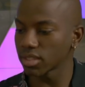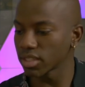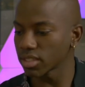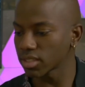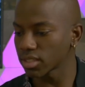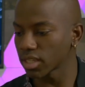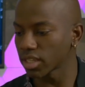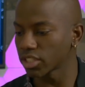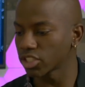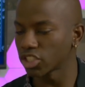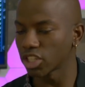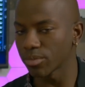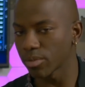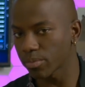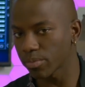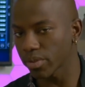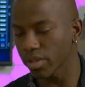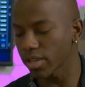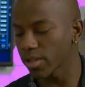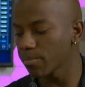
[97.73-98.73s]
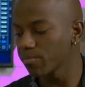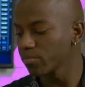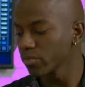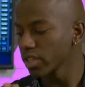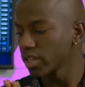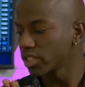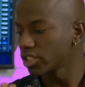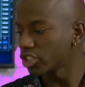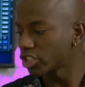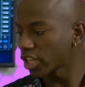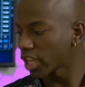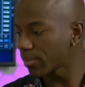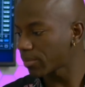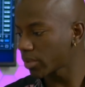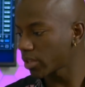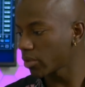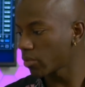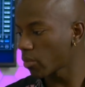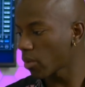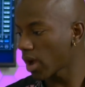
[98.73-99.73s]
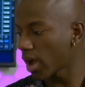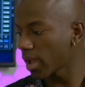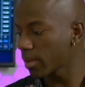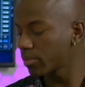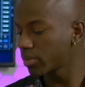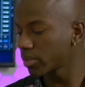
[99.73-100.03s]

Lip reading: this GBP JPY